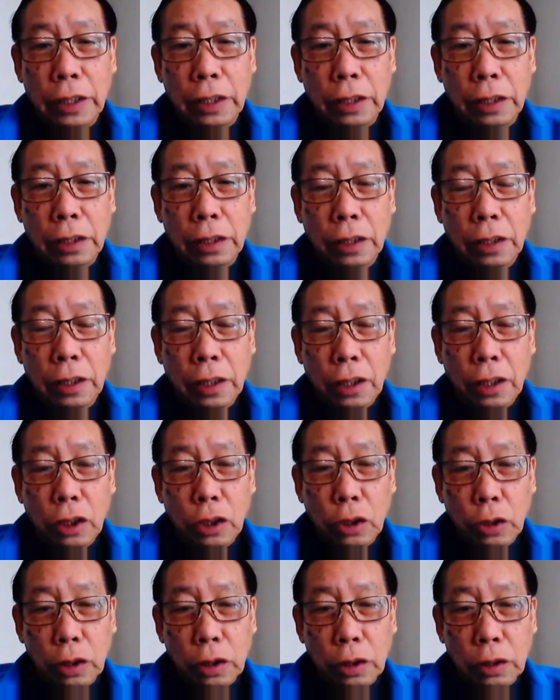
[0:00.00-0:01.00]
and
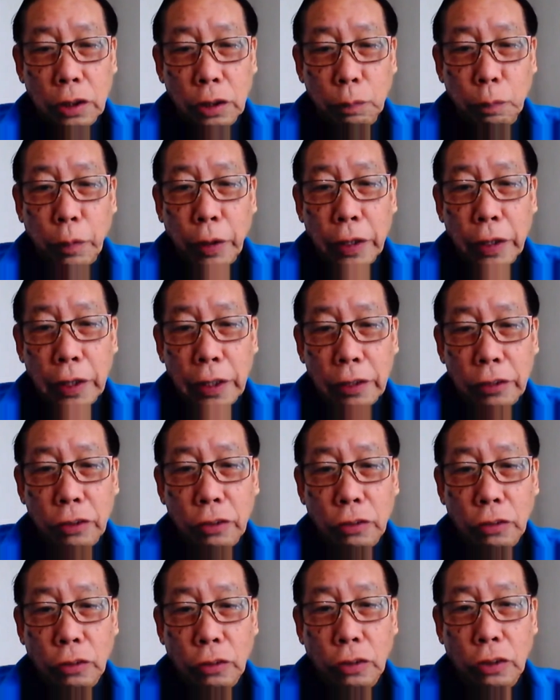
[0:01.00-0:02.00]
spread
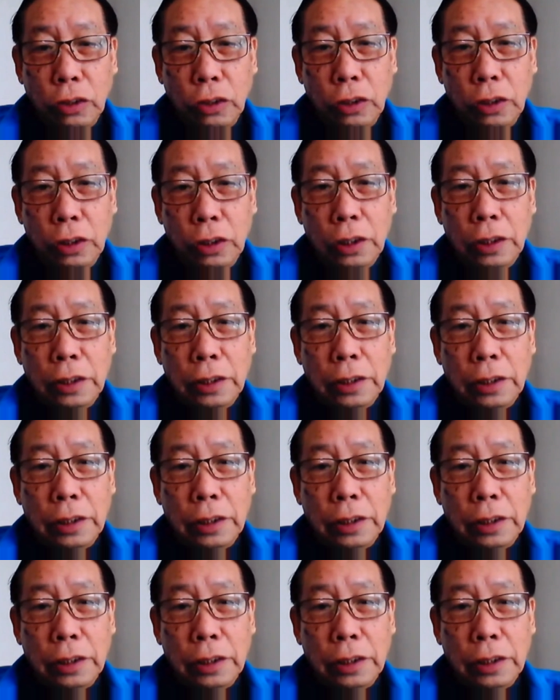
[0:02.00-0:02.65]
its roots,